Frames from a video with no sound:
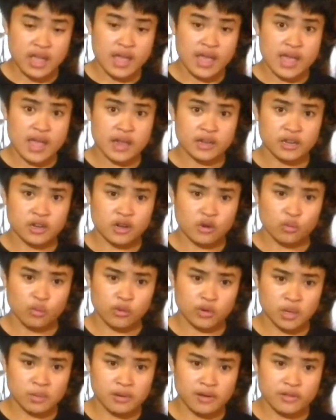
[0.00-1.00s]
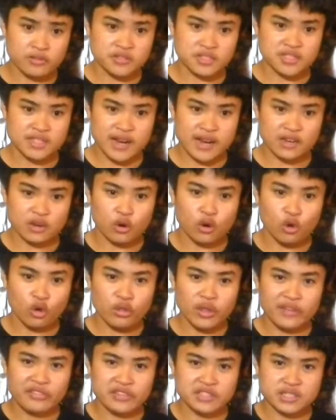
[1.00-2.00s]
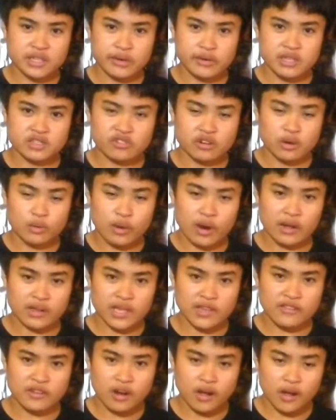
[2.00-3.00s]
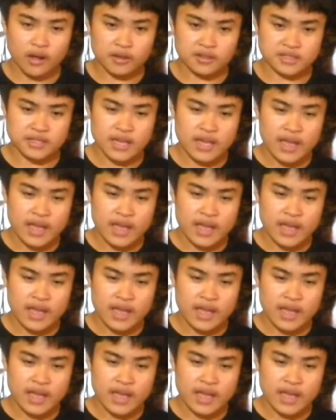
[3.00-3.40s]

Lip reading: and Warner Brothers decided to hold off the series for a while, give it a halt,